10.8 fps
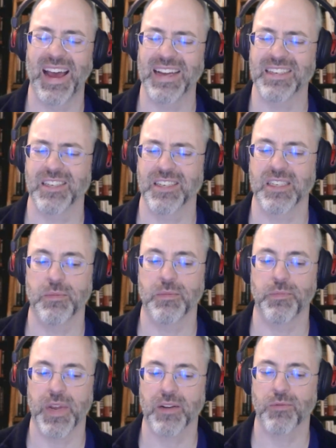I
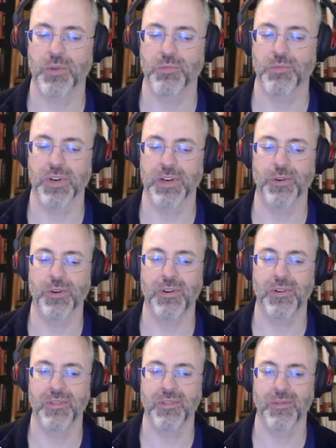suspect we're
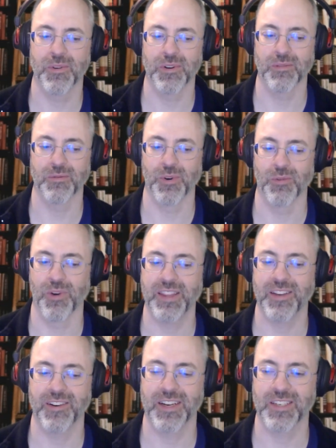peripheral. We're right
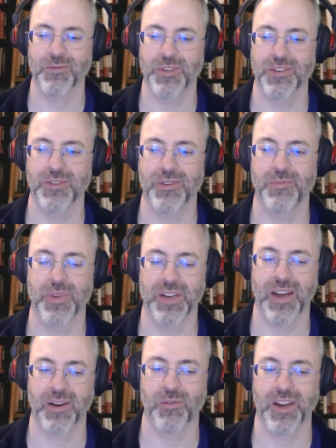there next to what you're doing, but
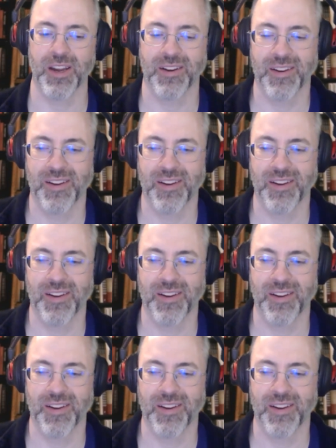not quite.